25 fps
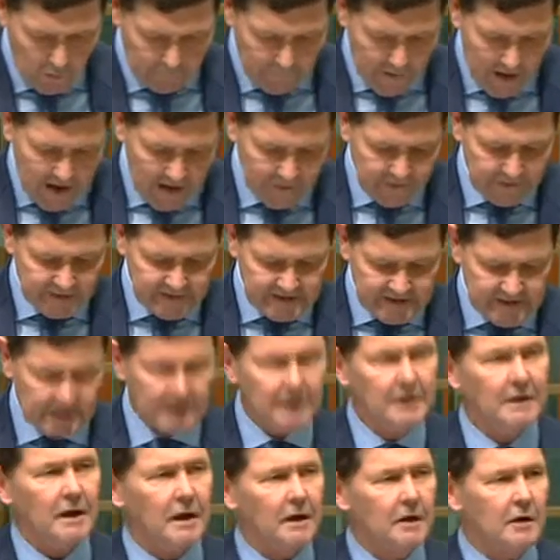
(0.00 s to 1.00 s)
For others,
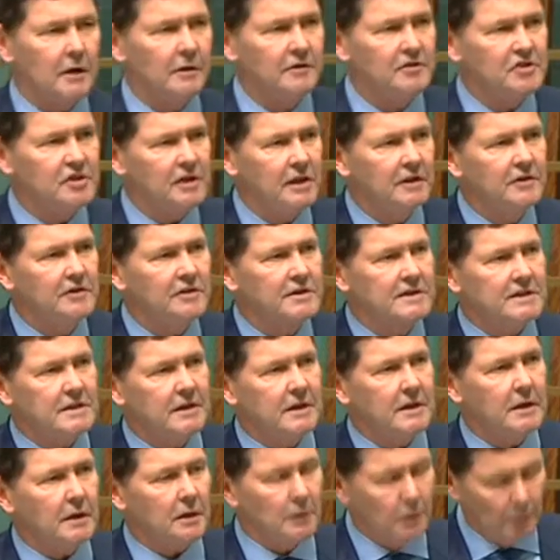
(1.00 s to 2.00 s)
a
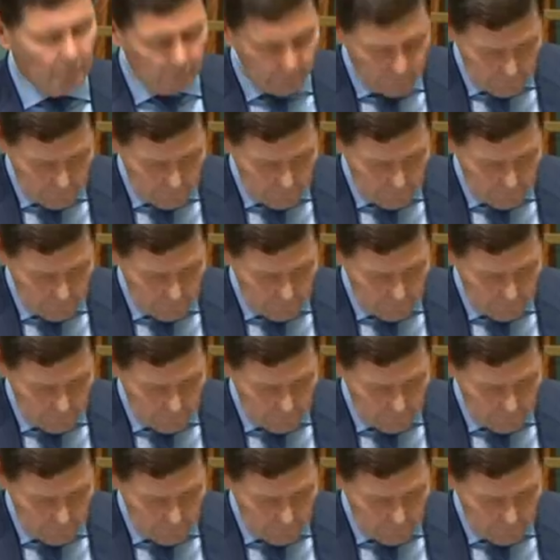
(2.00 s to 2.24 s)
conscientiously held